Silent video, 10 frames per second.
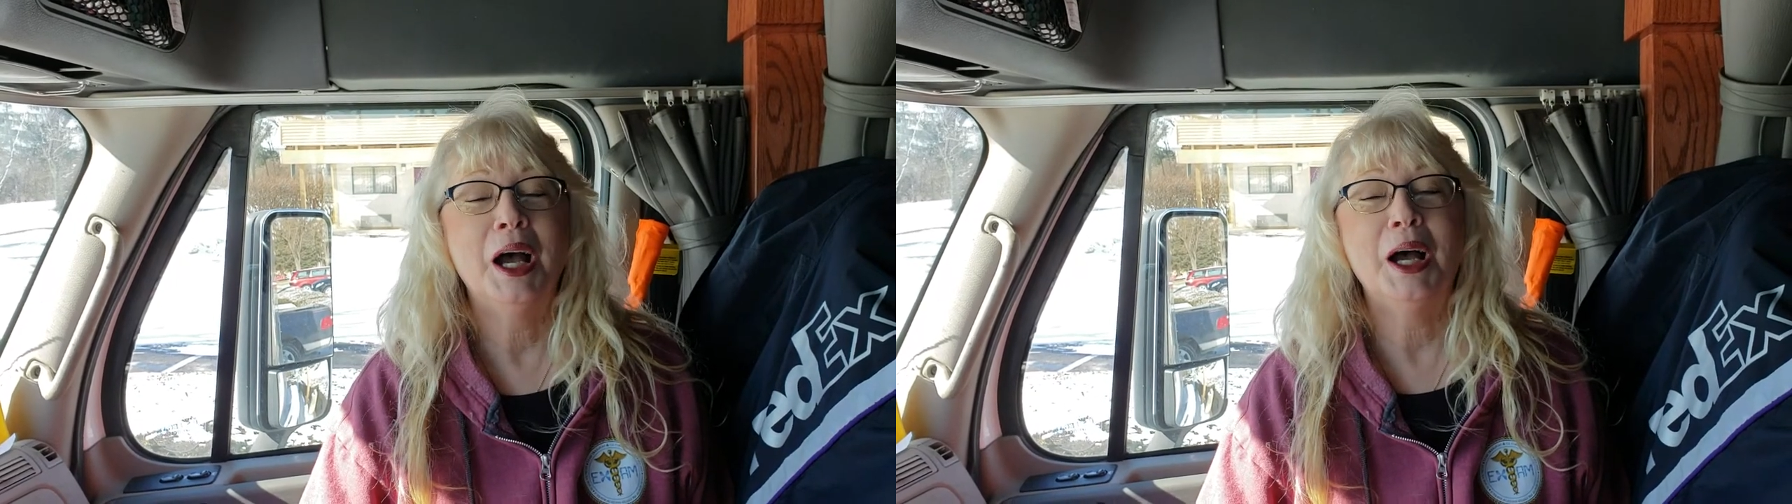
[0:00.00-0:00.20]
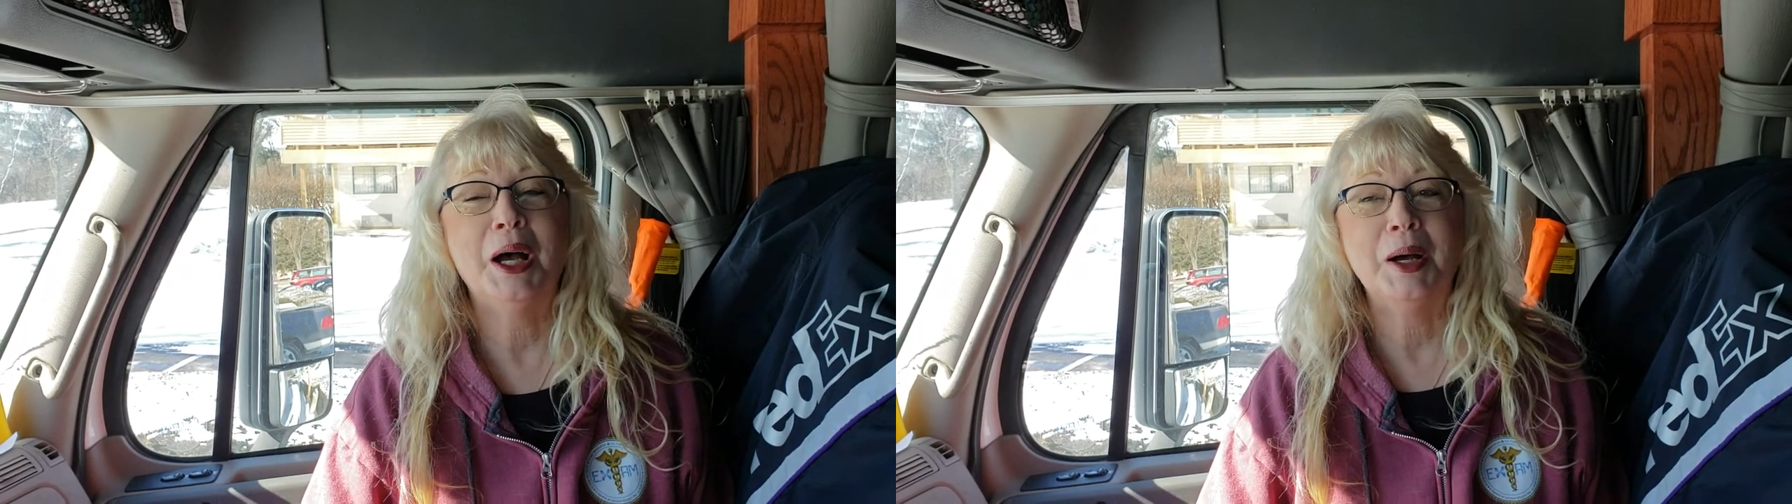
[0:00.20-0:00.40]

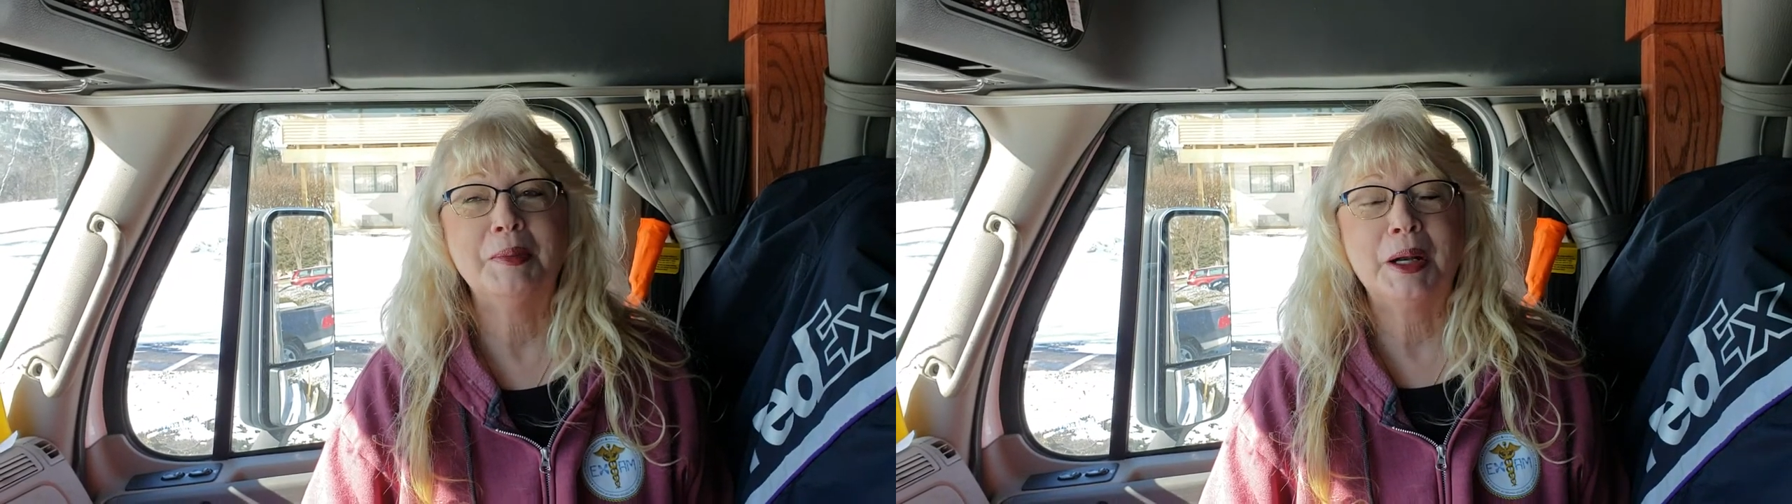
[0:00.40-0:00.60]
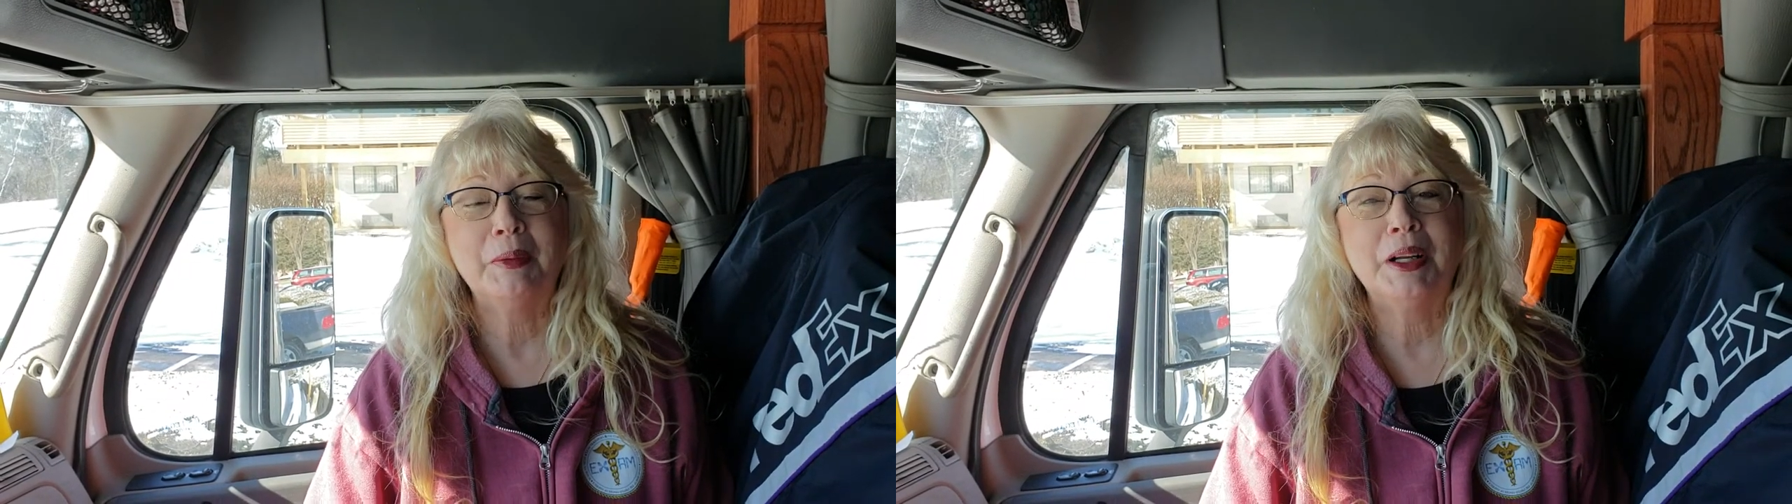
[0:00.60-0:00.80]

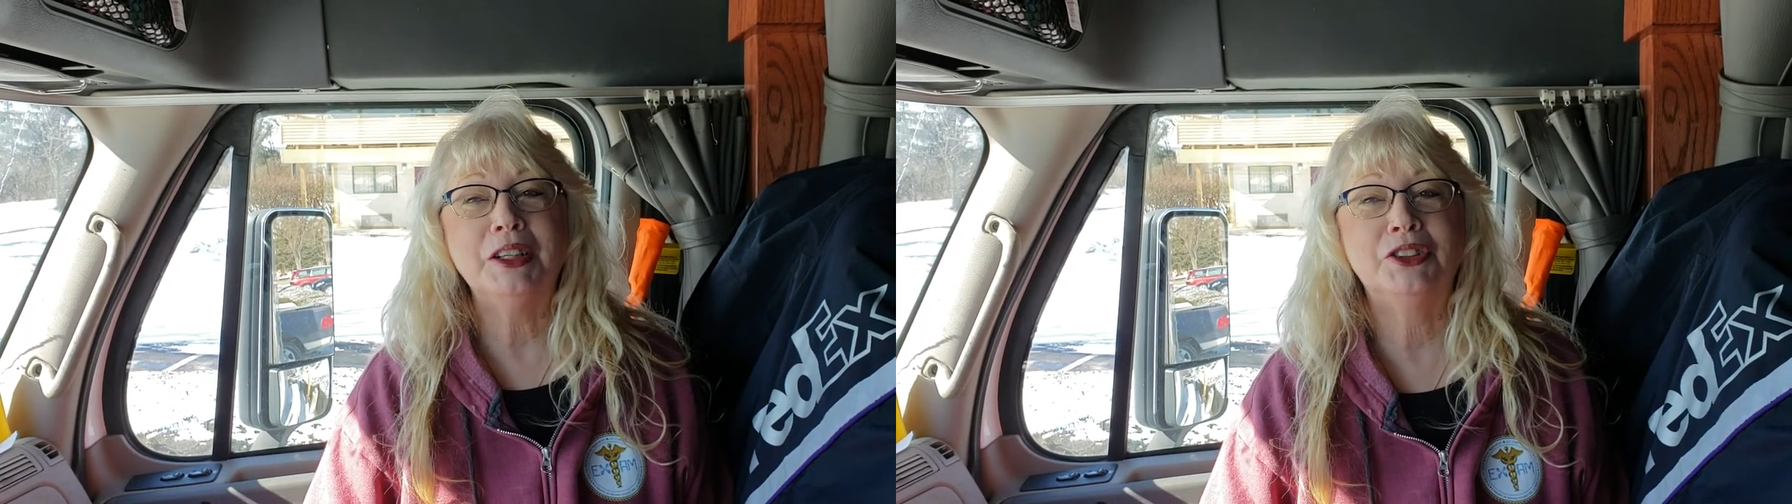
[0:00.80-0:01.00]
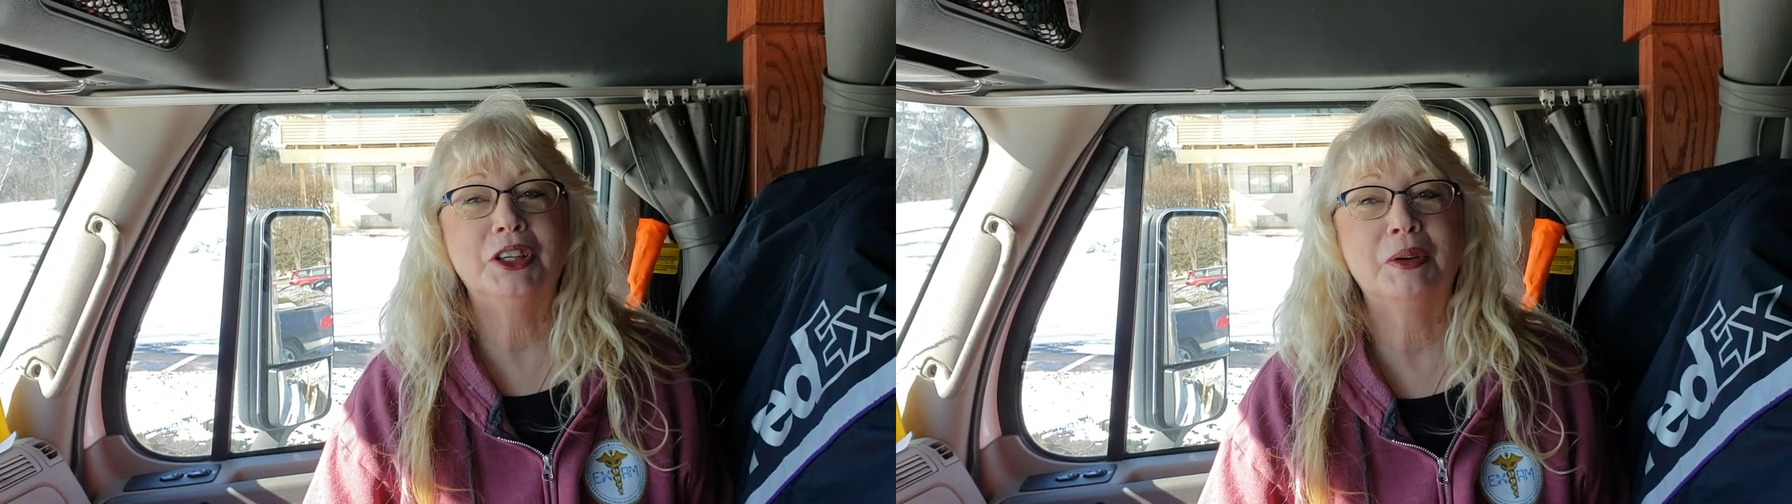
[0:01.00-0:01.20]
But I wanted
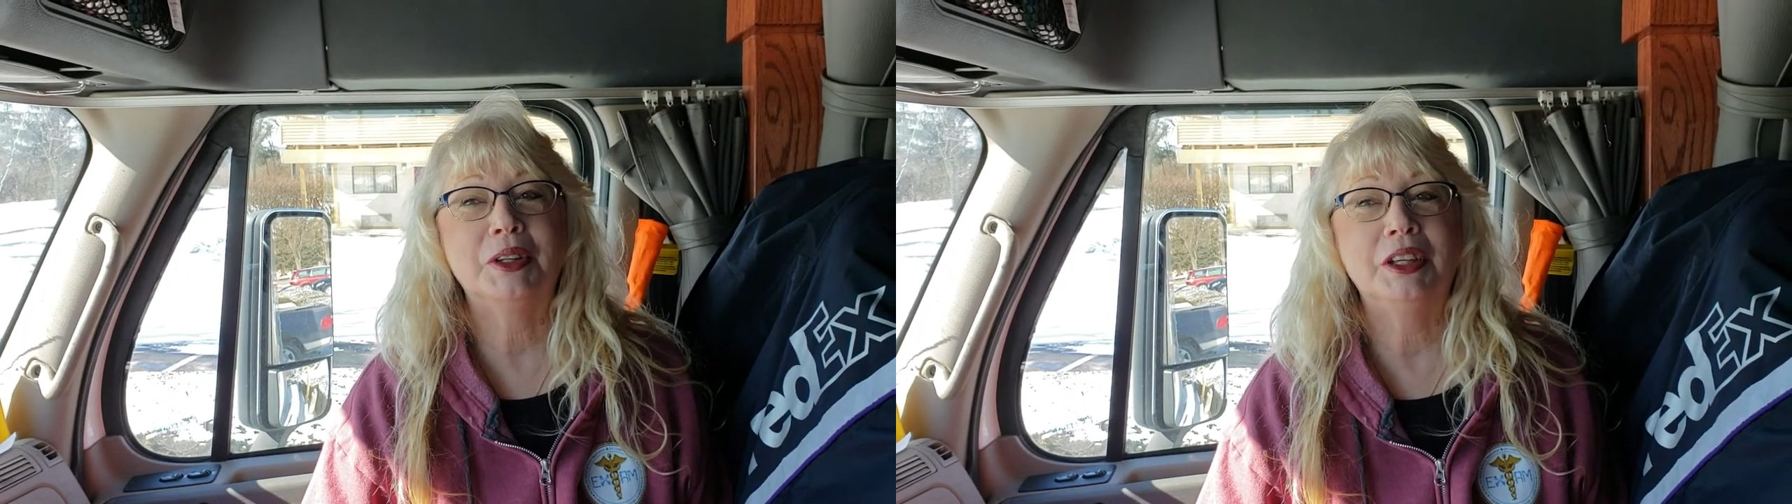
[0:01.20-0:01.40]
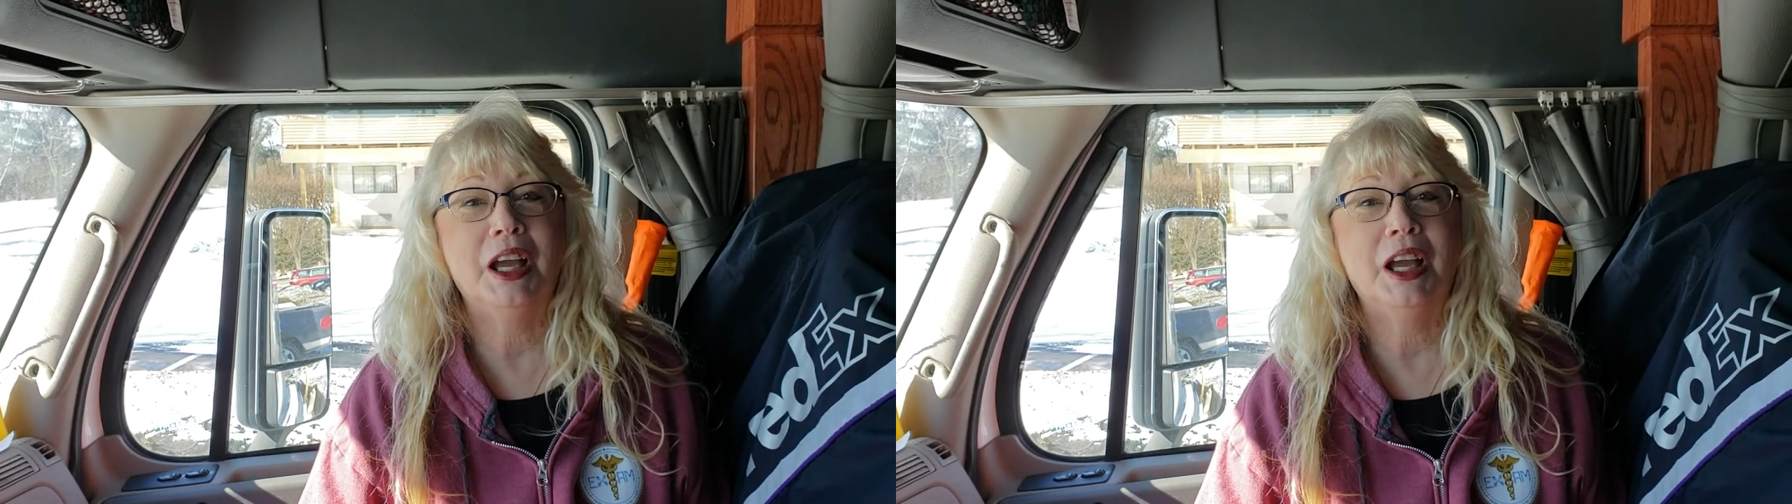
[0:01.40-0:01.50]
to share with you